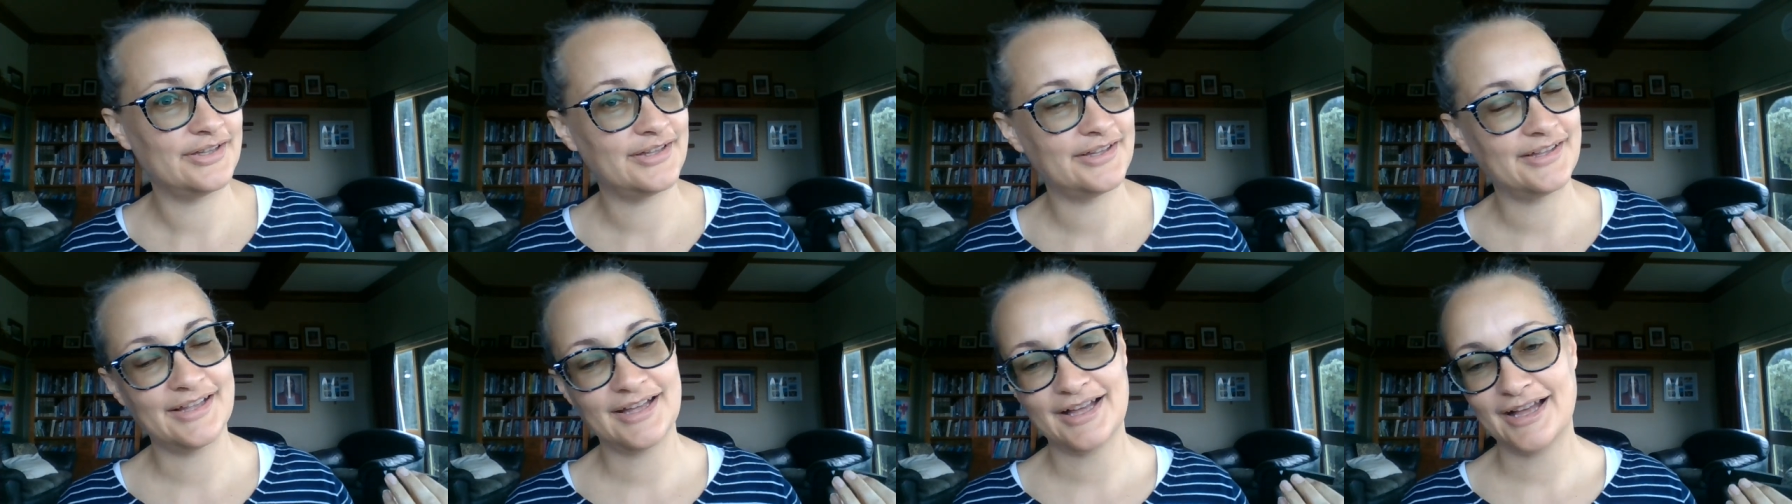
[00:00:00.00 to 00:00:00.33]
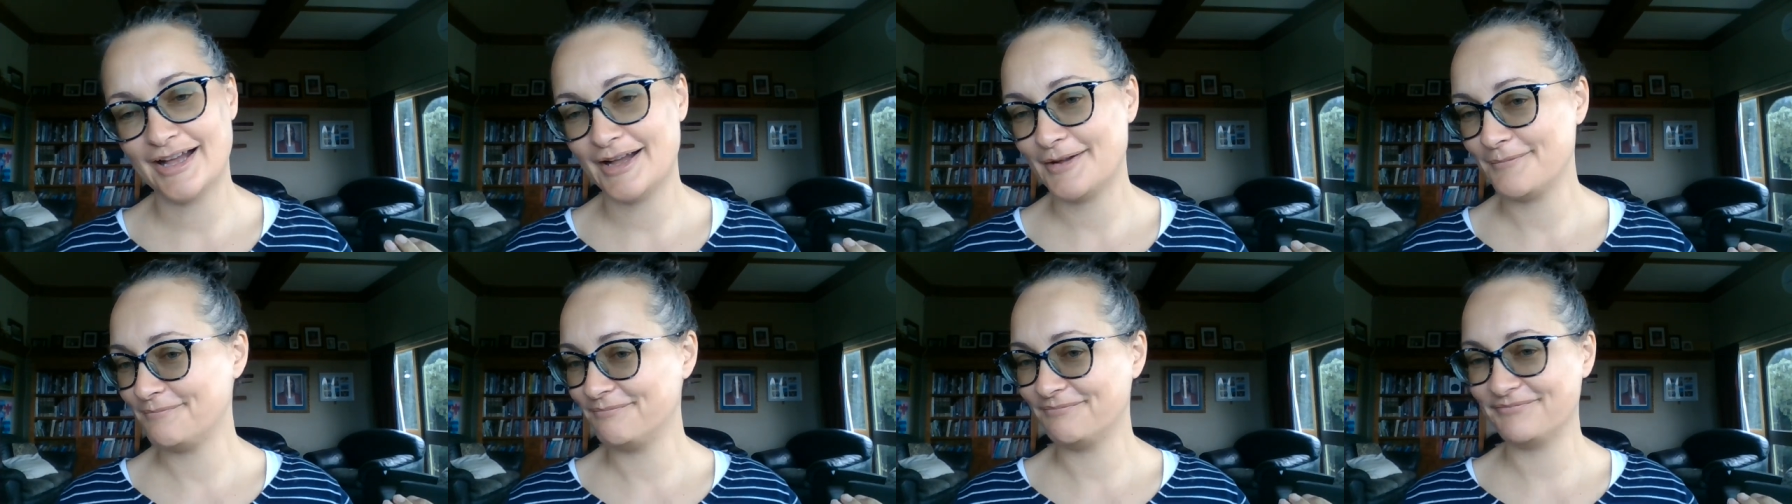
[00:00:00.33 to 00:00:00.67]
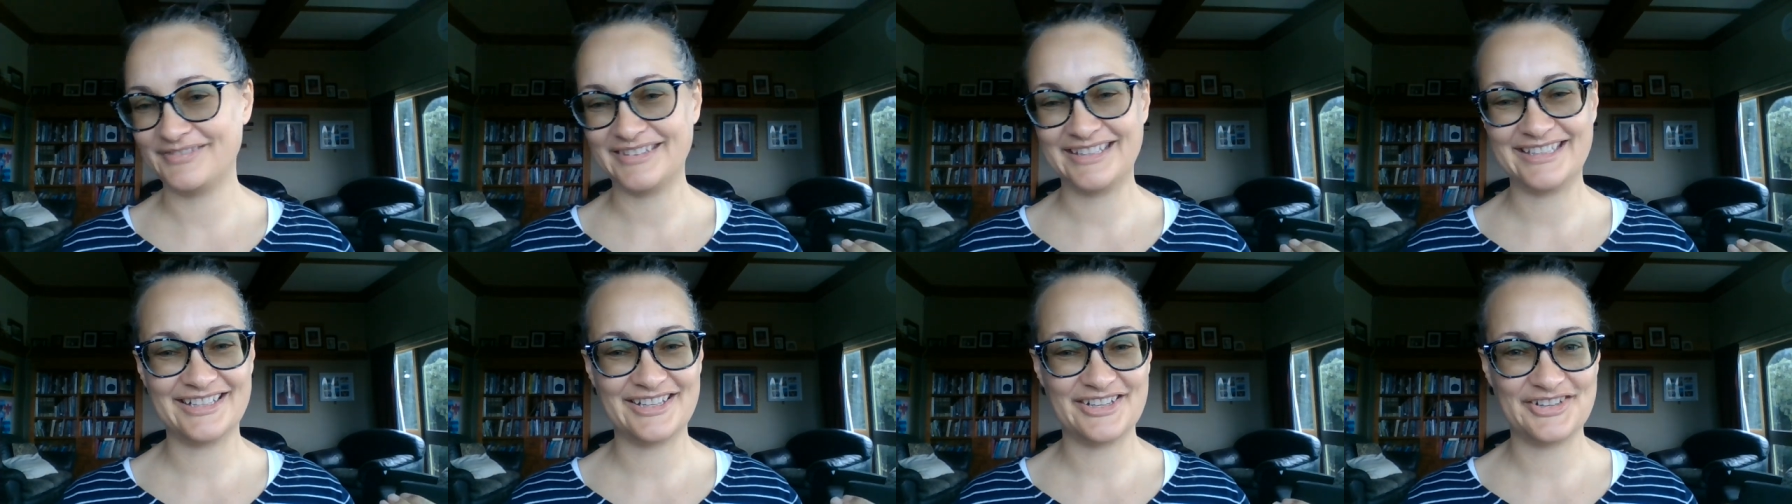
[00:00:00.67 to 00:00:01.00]
Um,
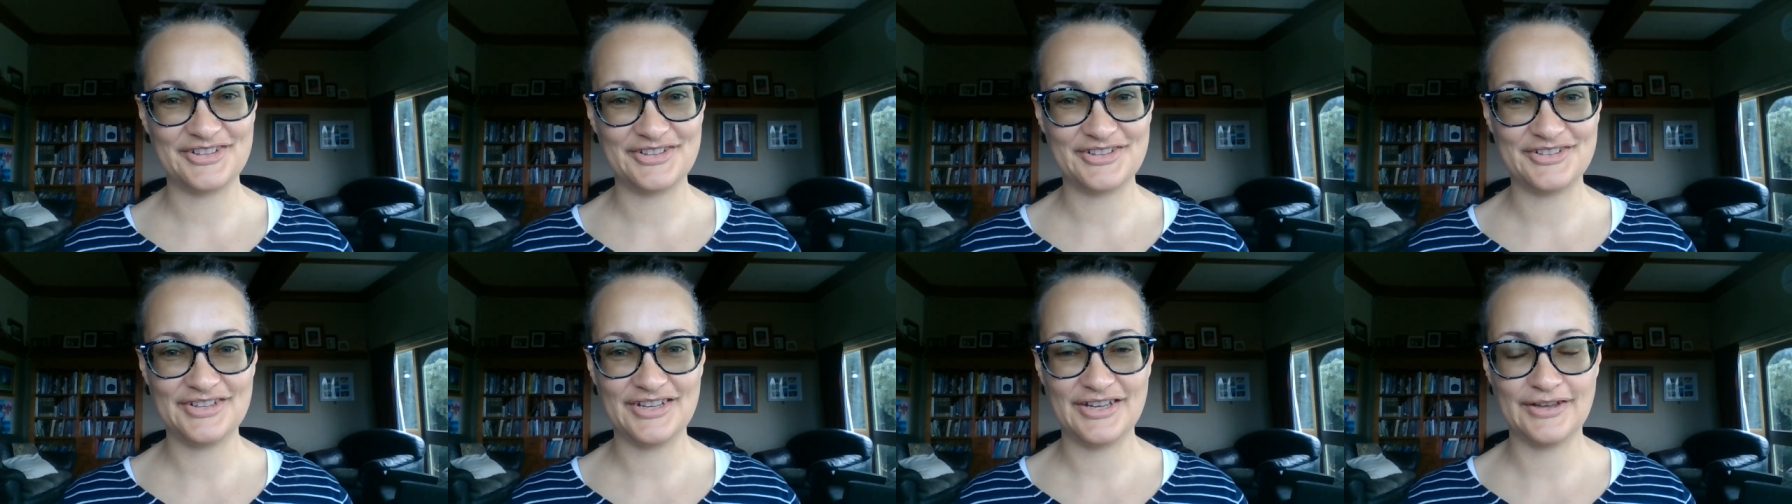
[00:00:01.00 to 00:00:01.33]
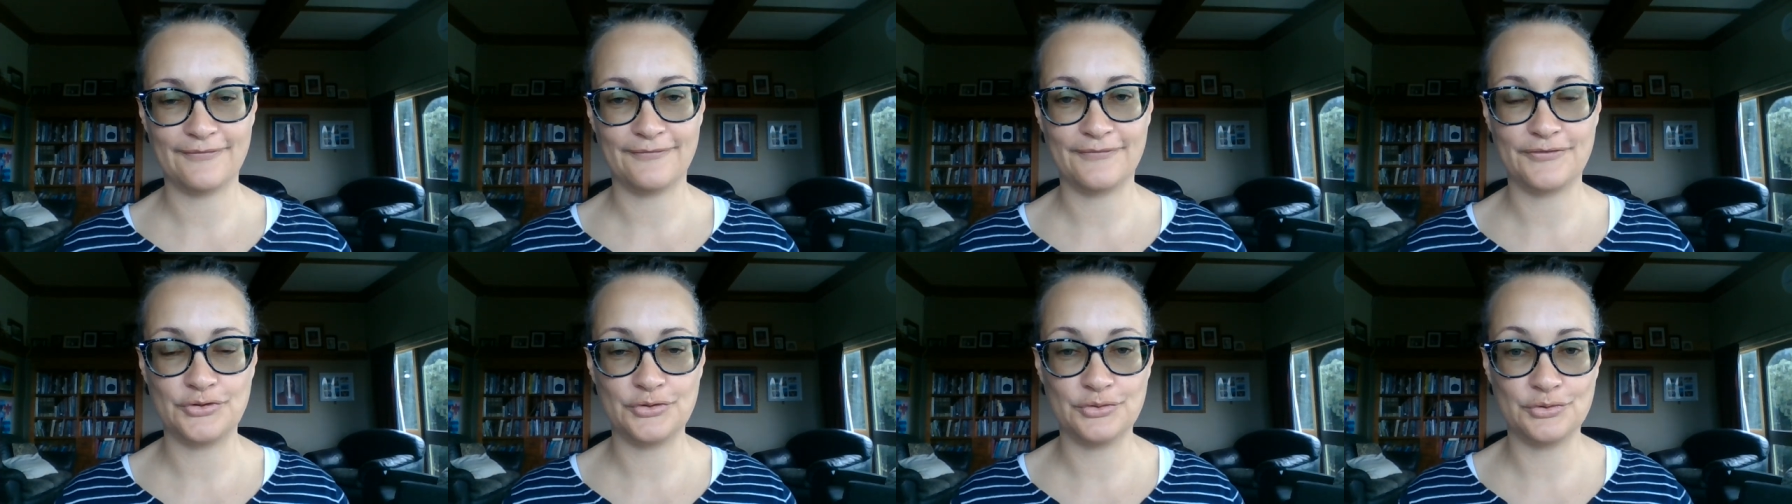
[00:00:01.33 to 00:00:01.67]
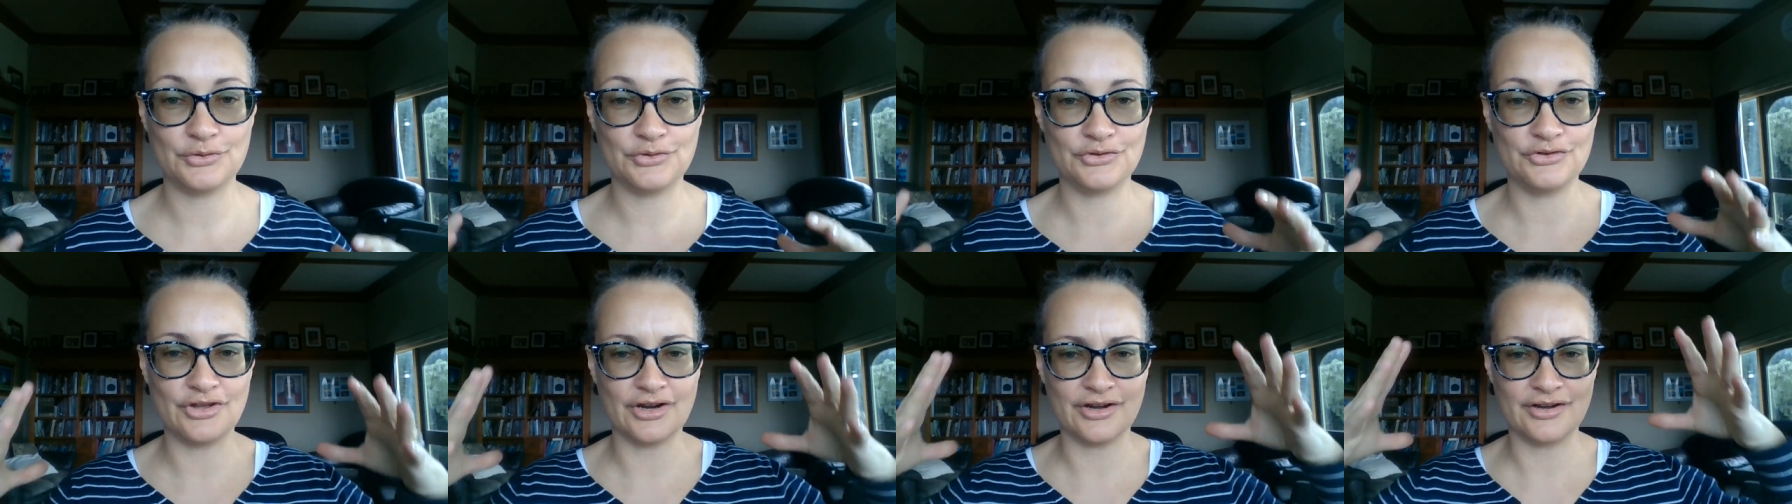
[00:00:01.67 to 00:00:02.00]
you know, if you're not